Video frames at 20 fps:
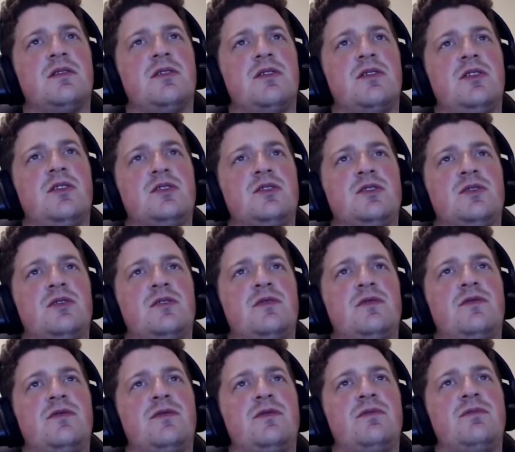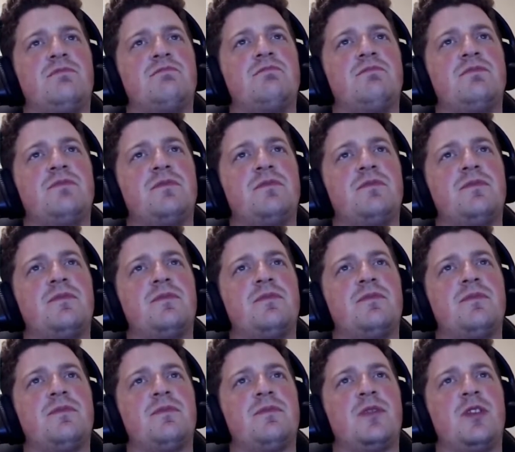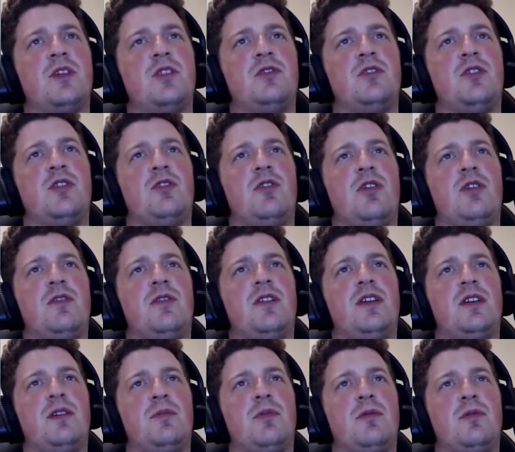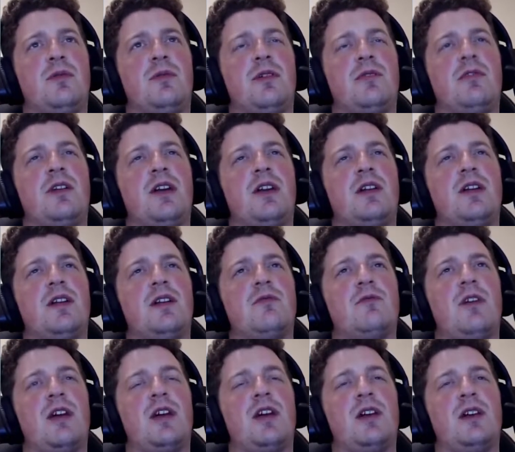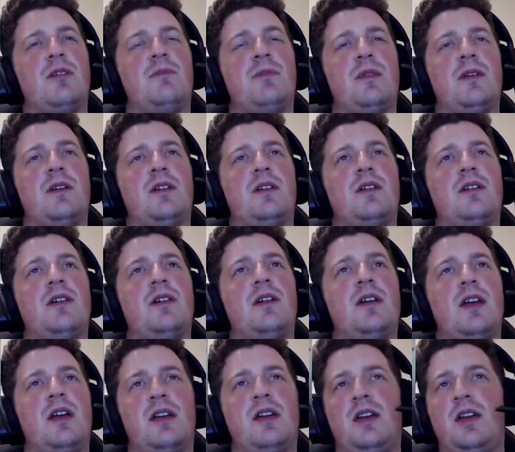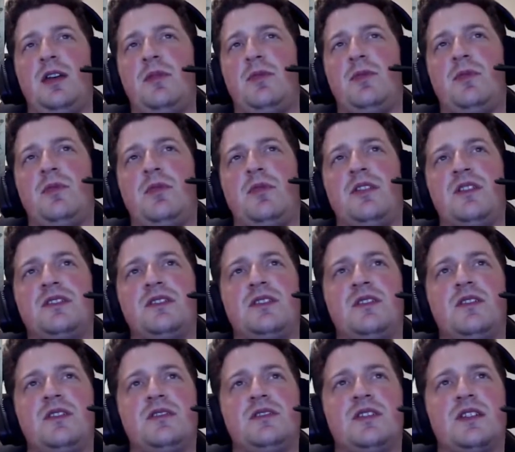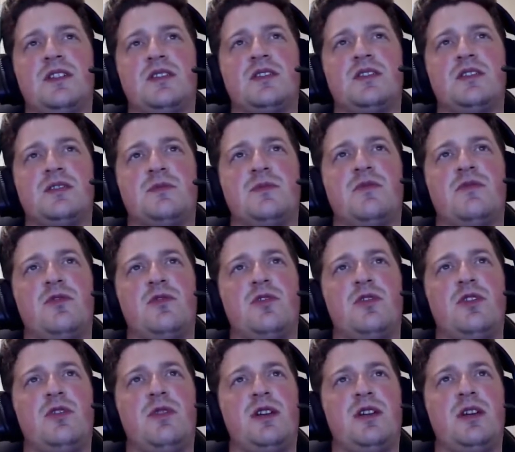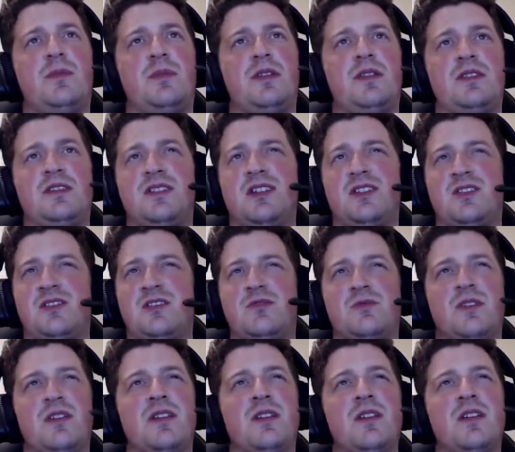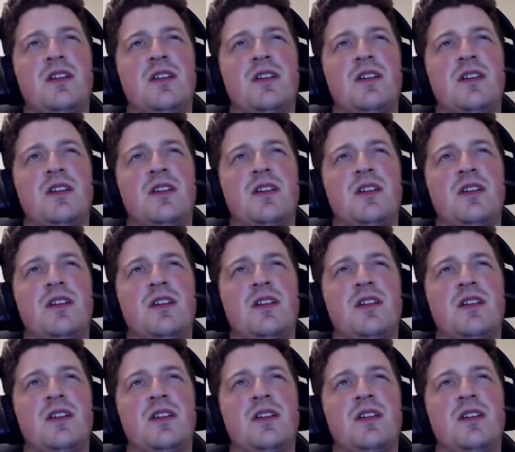you sort of can do your own thing and probably rack up a heap of points in those sections before you end up in the sections with